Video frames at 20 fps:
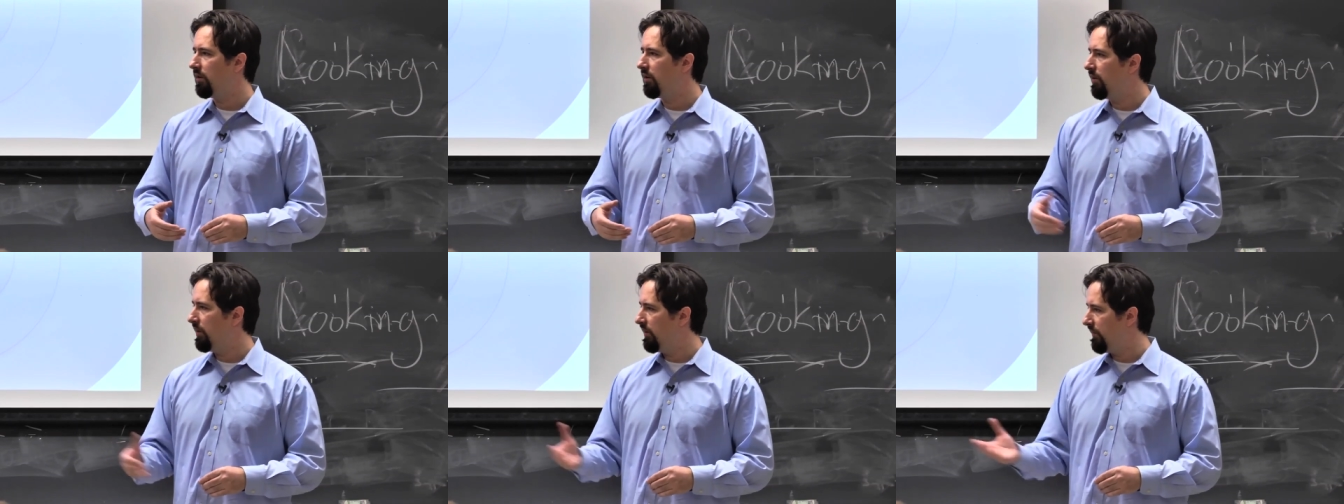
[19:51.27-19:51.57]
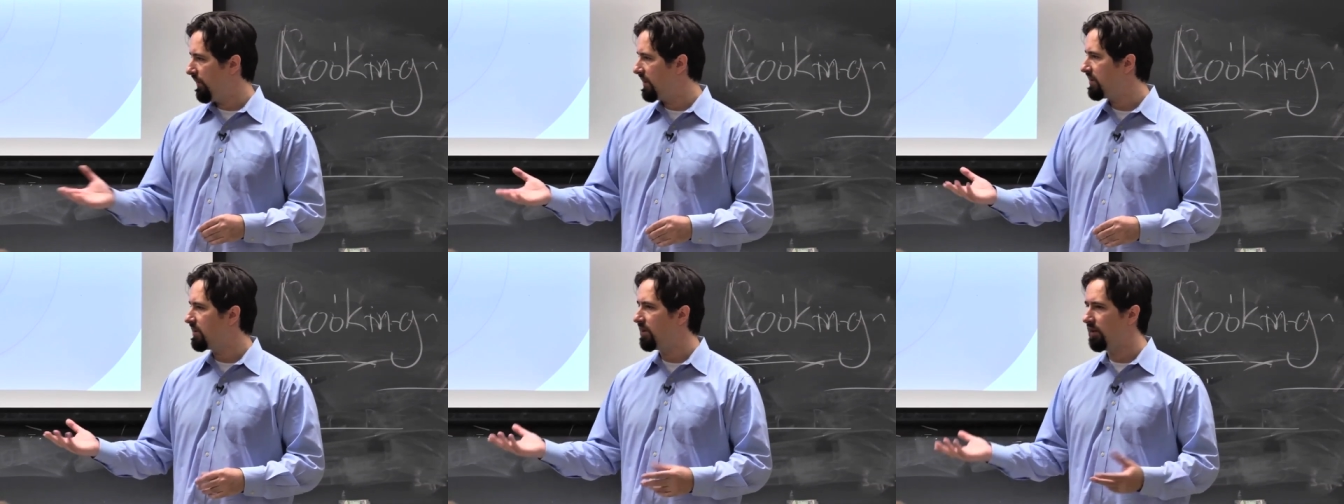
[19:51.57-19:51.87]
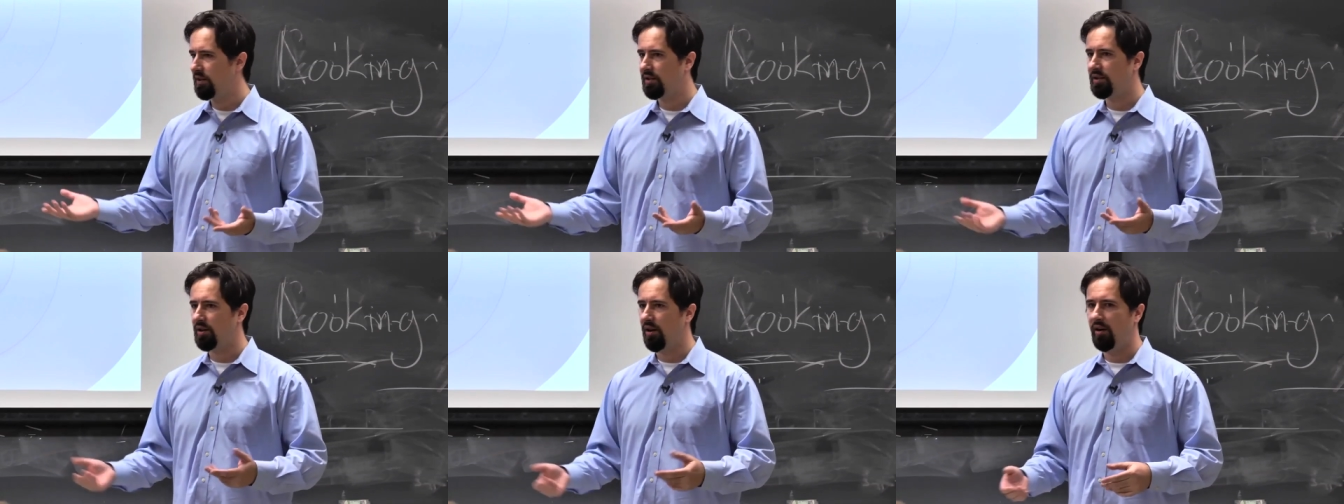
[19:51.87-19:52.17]
you invest in
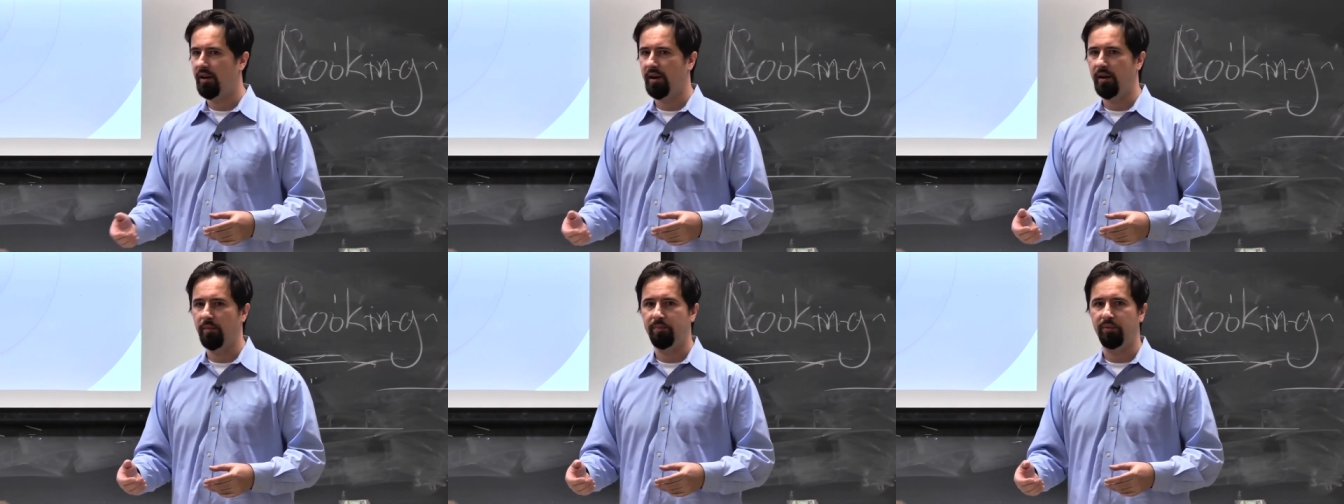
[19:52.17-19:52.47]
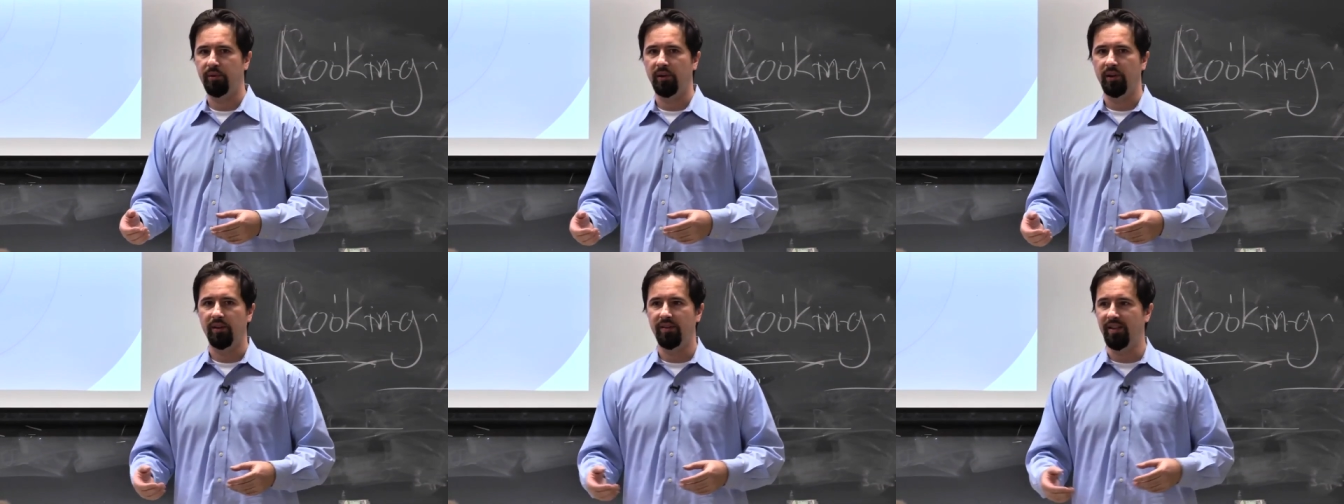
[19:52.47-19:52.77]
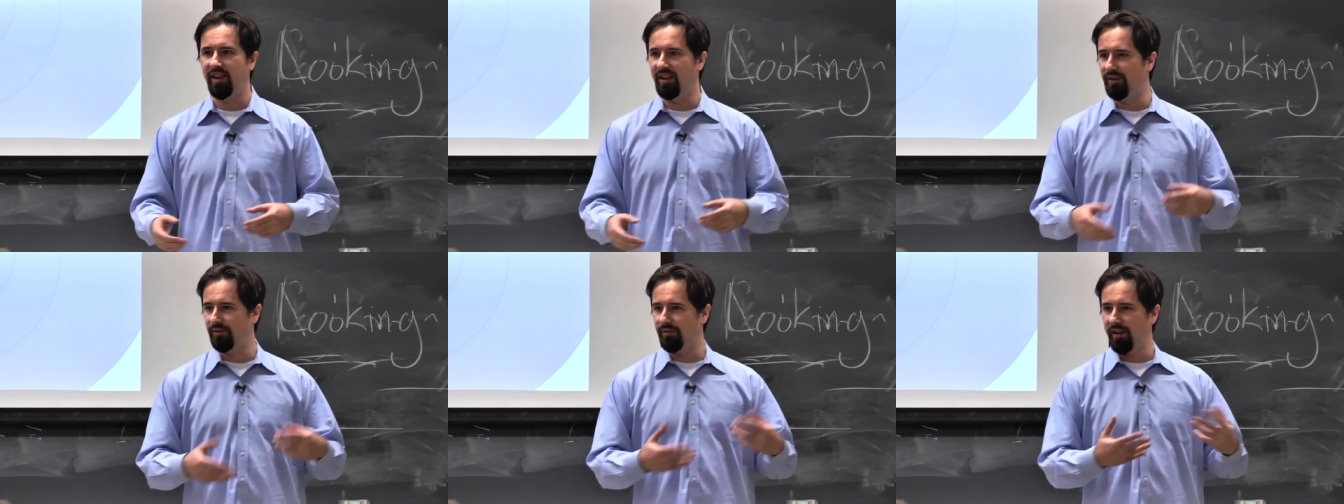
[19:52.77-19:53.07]
a startup,
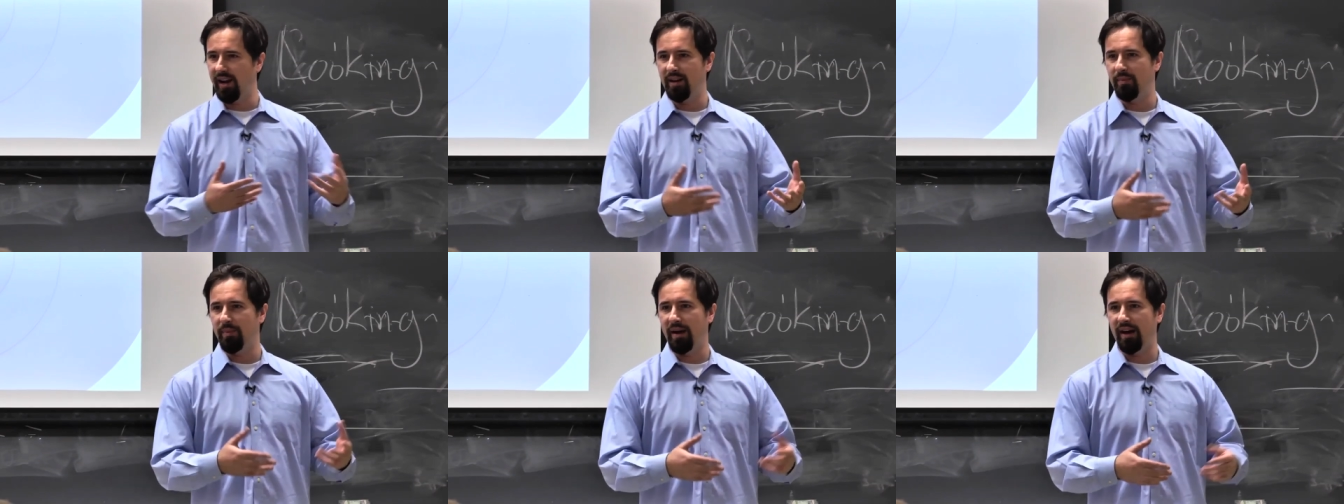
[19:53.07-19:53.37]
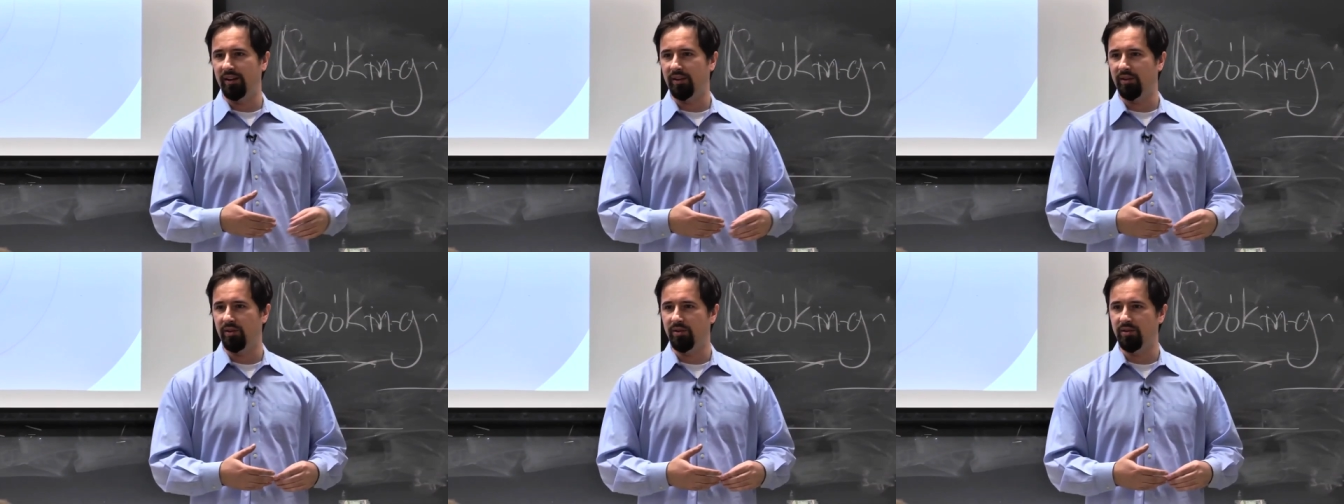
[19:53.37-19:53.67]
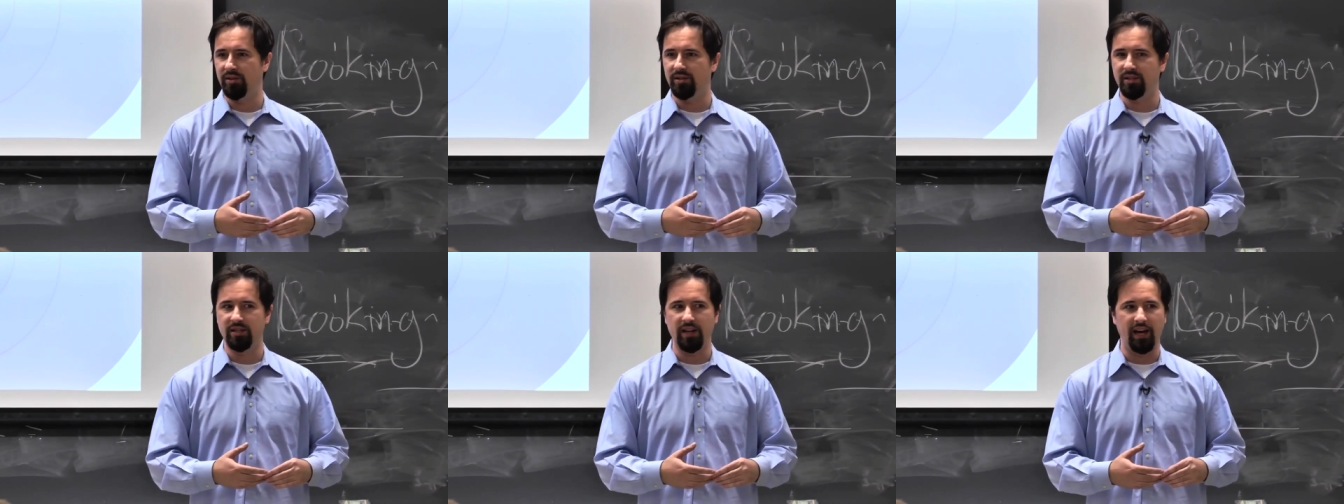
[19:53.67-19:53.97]
then you write about it on
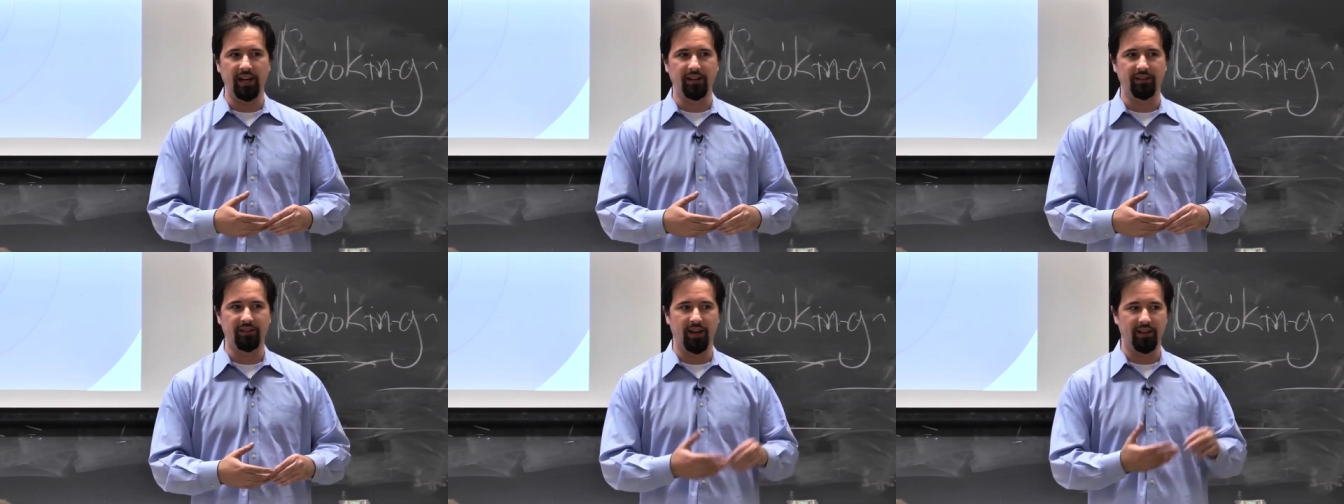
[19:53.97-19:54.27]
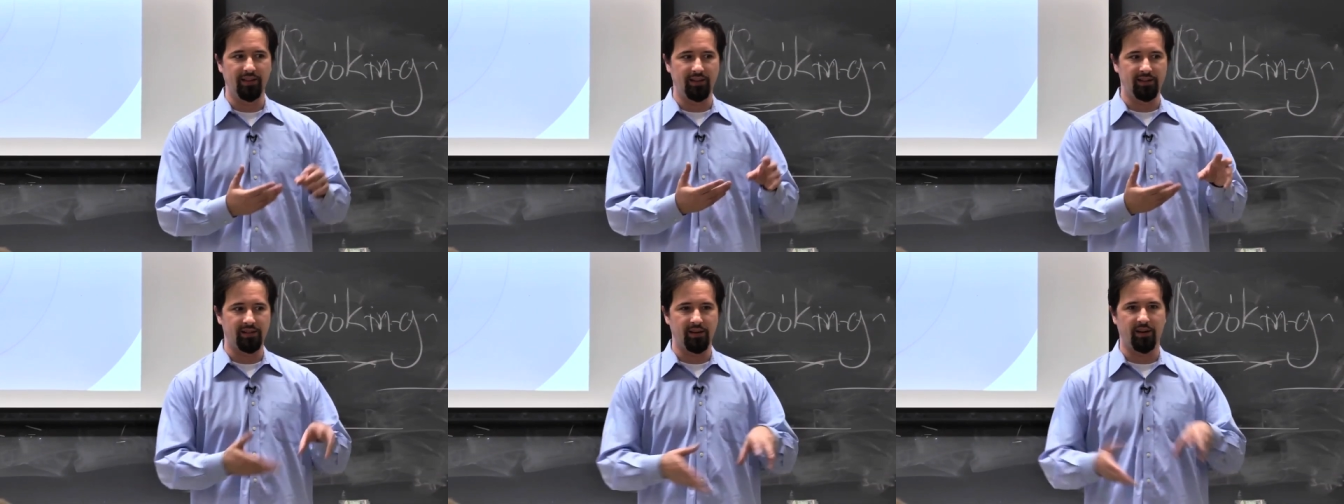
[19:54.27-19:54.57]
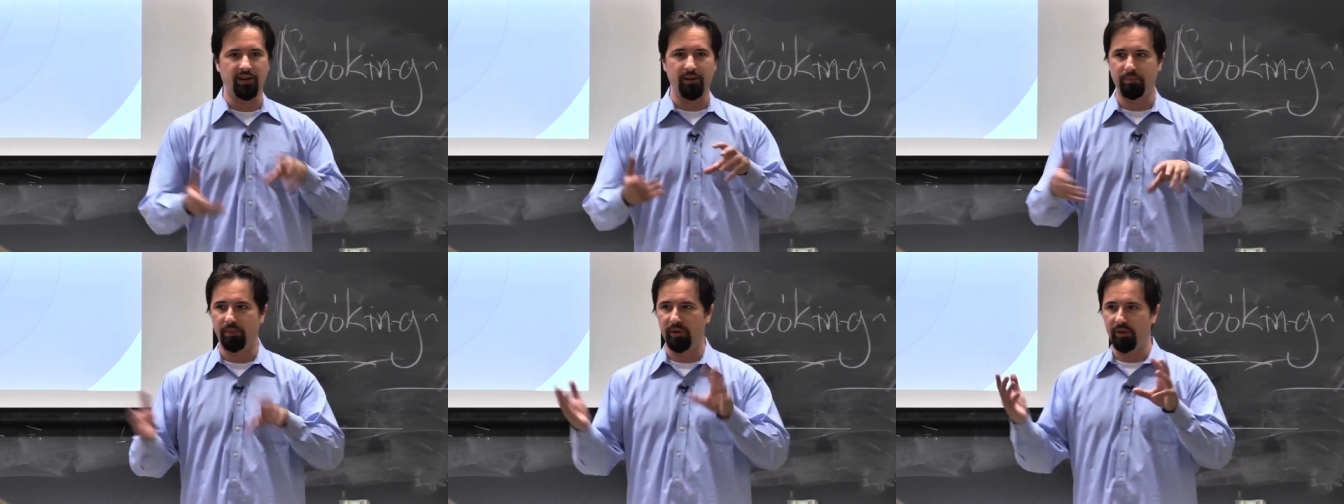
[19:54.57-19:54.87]
your site, and the
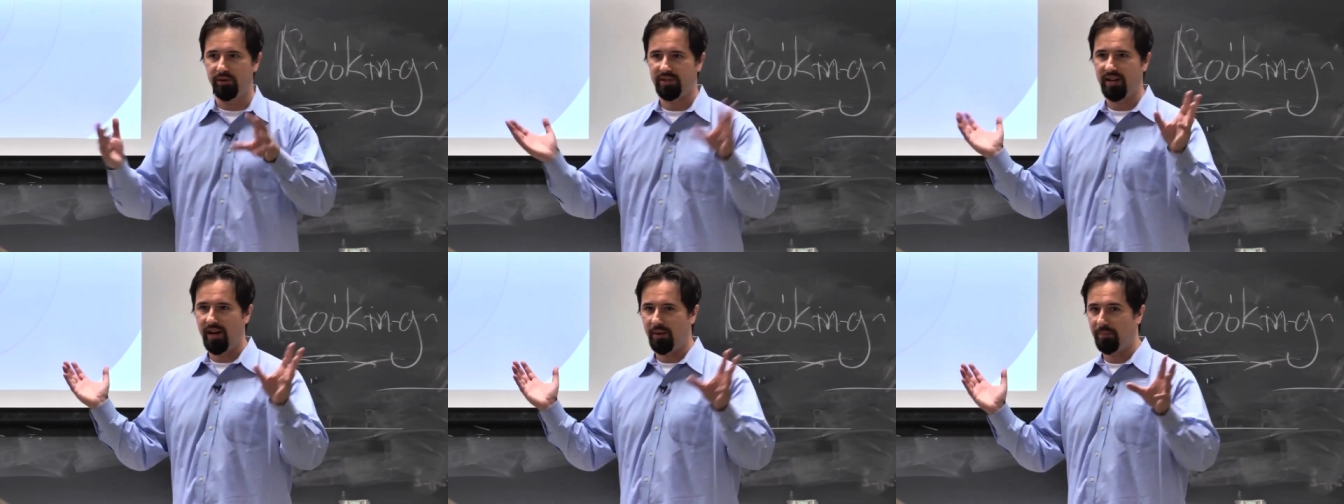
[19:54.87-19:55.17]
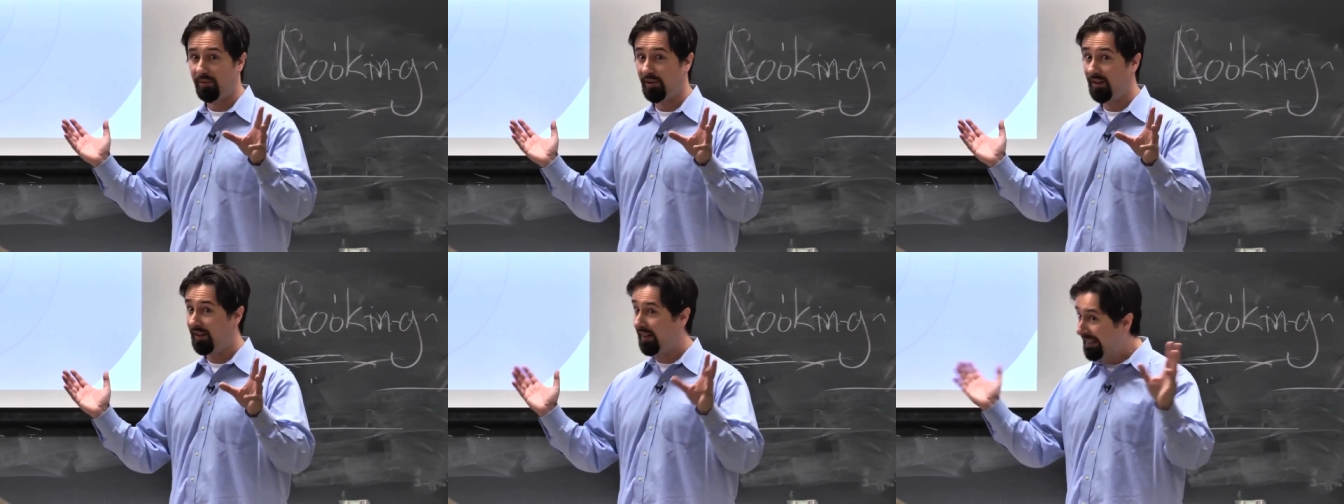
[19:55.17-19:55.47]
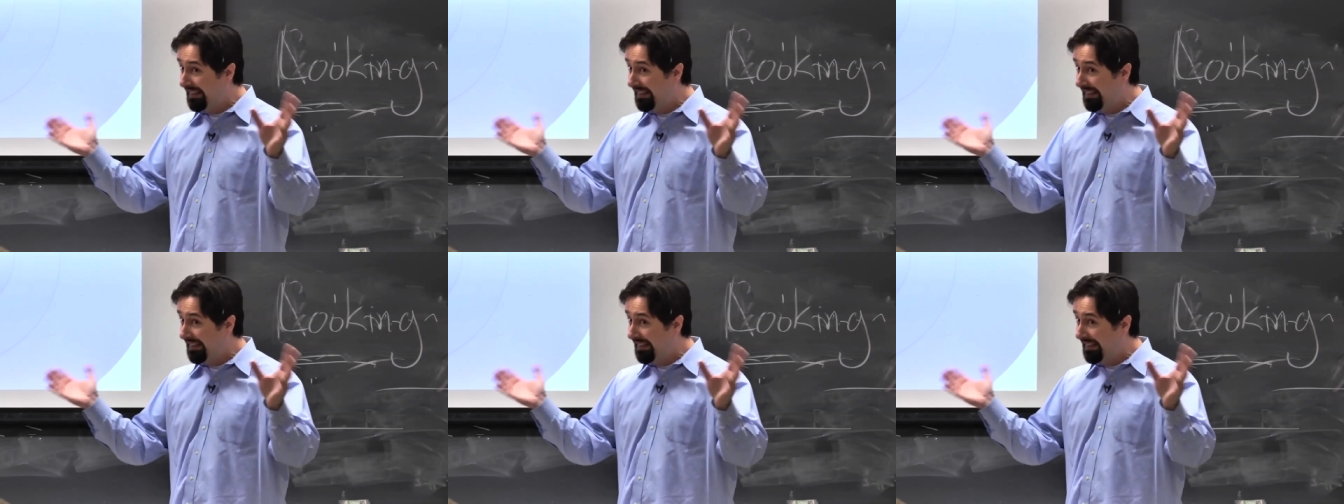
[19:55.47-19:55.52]
startup blows up.